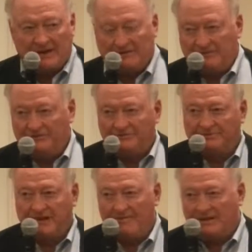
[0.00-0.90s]
got to do
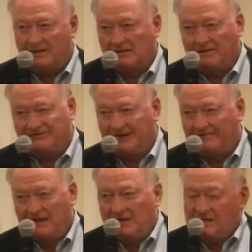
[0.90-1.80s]
some typing, and Larry
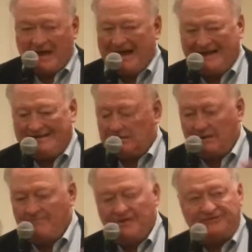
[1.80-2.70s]
said,
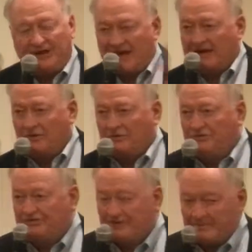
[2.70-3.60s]
I'm busy, I got to go
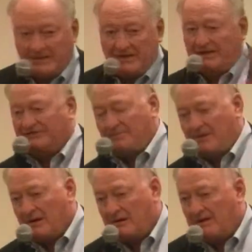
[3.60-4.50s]
do something, and he
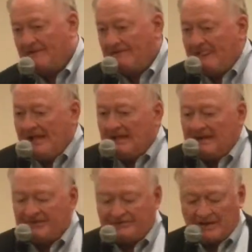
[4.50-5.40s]
disappeared.
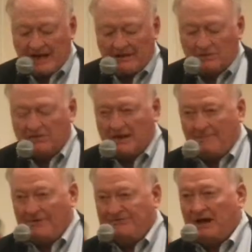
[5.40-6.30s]
Next thing I looked
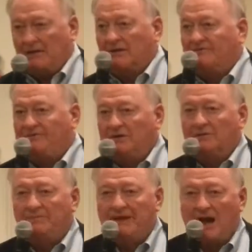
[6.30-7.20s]
up, he's down in the
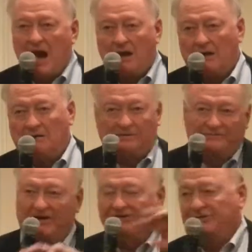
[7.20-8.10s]
field being honored, the
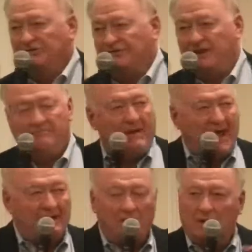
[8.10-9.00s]
Fresno State
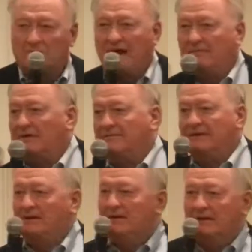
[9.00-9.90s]
band all around him,
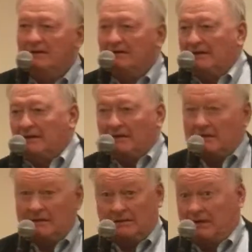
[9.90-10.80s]
and
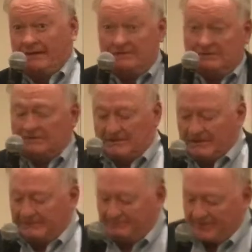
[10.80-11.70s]
you know,
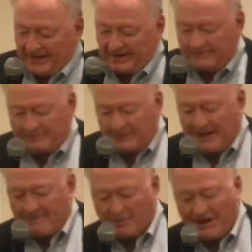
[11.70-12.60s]
pretty
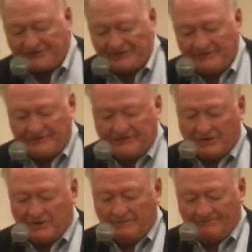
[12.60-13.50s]
impressive. And
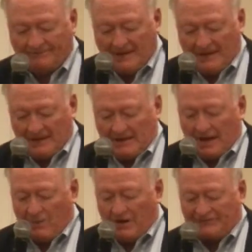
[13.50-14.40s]
so
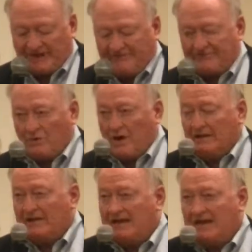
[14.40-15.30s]
I watched that for a
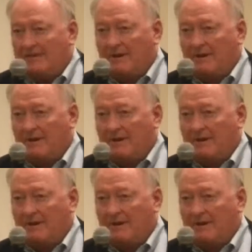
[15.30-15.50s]
while, and then he came